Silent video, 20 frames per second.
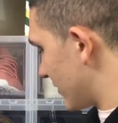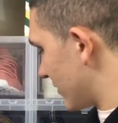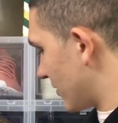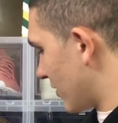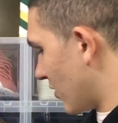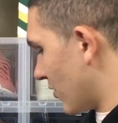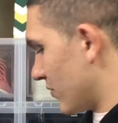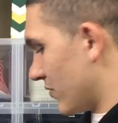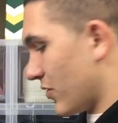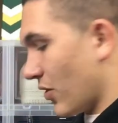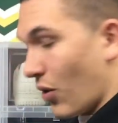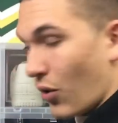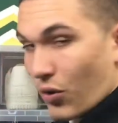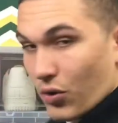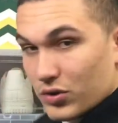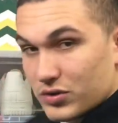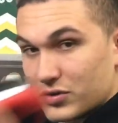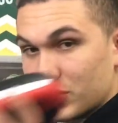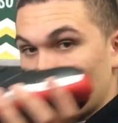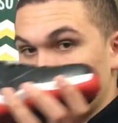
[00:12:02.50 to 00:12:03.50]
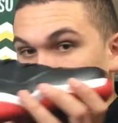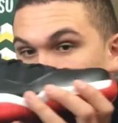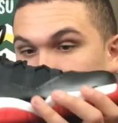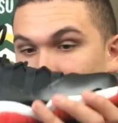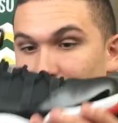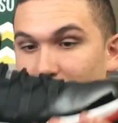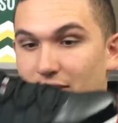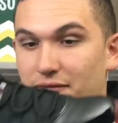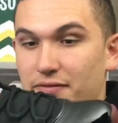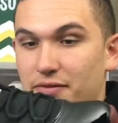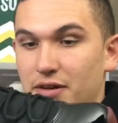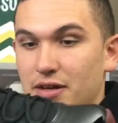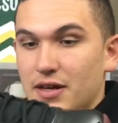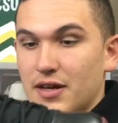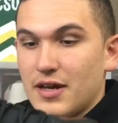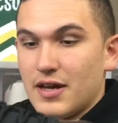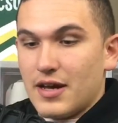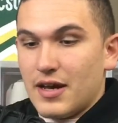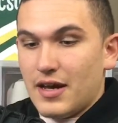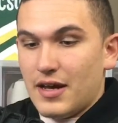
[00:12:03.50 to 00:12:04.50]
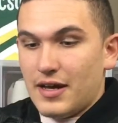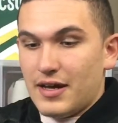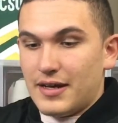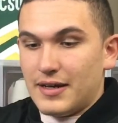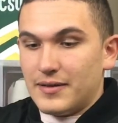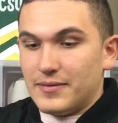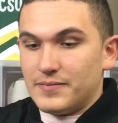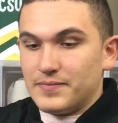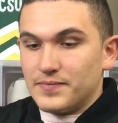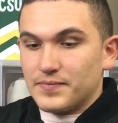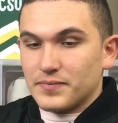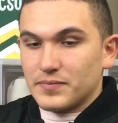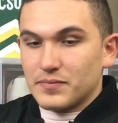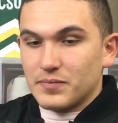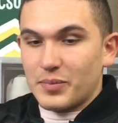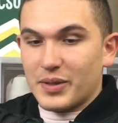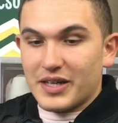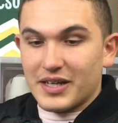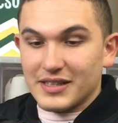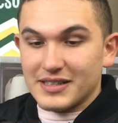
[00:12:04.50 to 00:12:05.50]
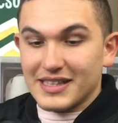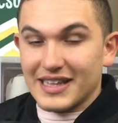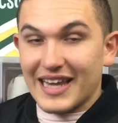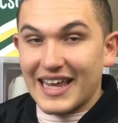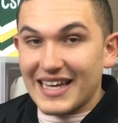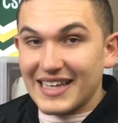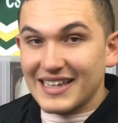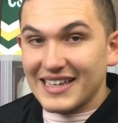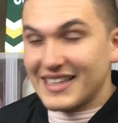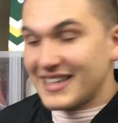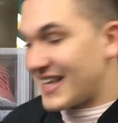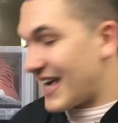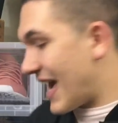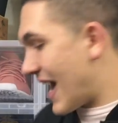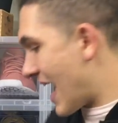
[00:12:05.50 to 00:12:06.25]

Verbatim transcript: the the old school stuff um, because lately they